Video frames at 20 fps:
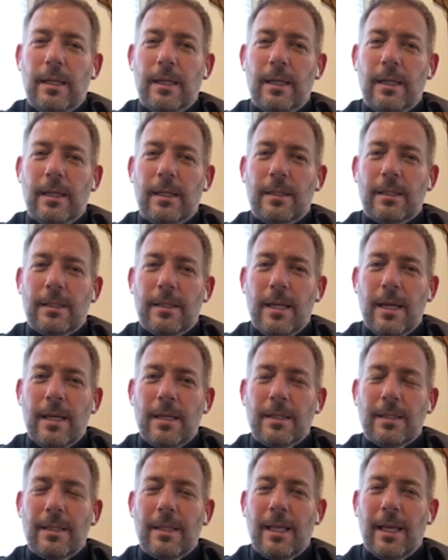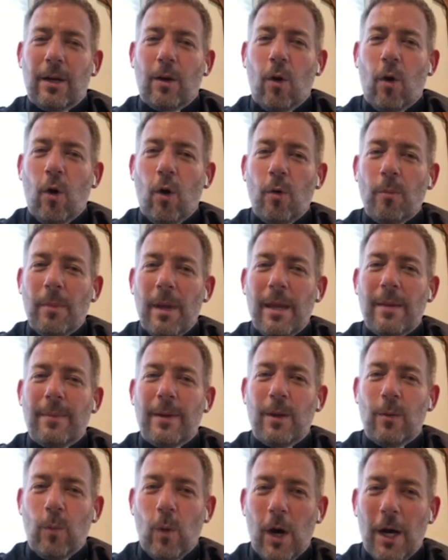it says that all may
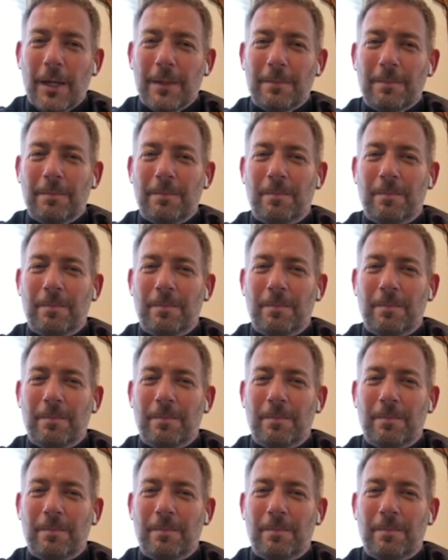be one,